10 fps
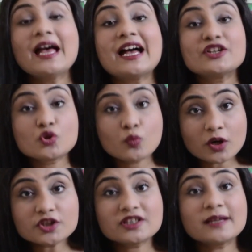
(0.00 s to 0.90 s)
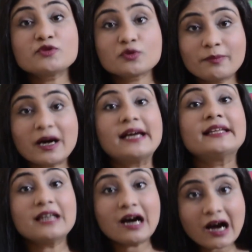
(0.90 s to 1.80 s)
and you want them to buy
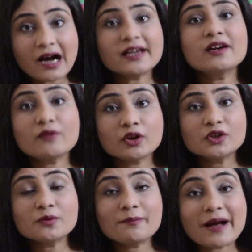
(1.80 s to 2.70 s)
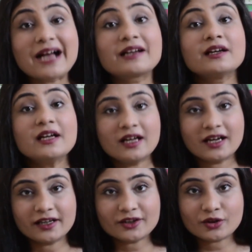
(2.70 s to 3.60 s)
the higher volume pack,
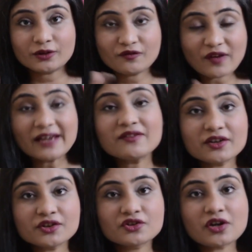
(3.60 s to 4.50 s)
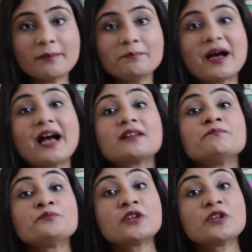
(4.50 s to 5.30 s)
uh, you know, the 500 gram pack,